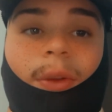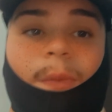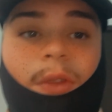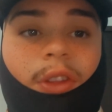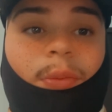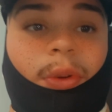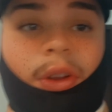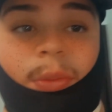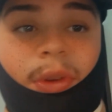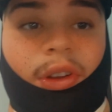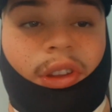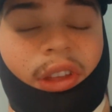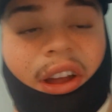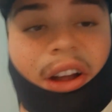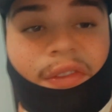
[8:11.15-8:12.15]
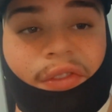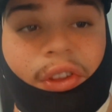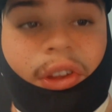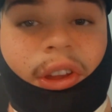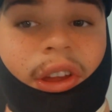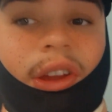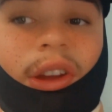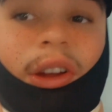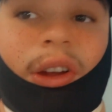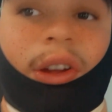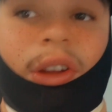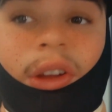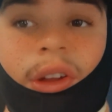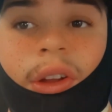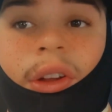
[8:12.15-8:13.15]
is pretty much the aftercare,
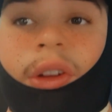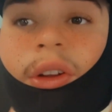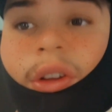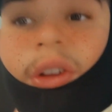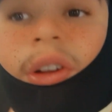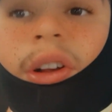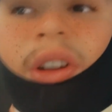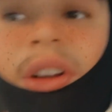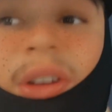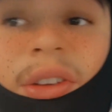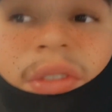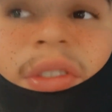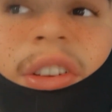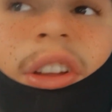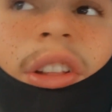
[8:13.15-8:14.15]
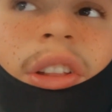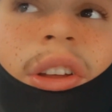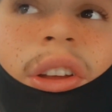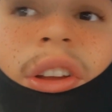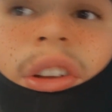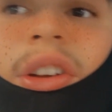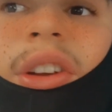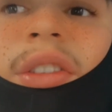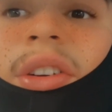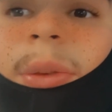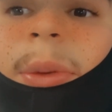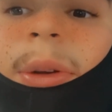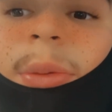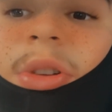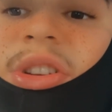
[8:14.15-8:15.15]
how I'm feeling, if
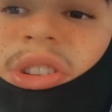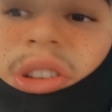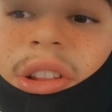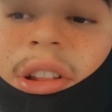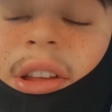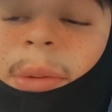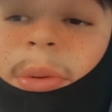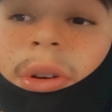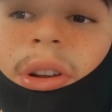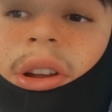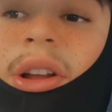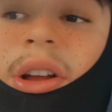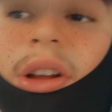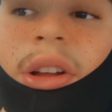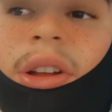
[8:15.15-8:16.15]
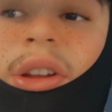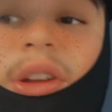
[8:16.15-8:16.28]
I'm able to sleep or not,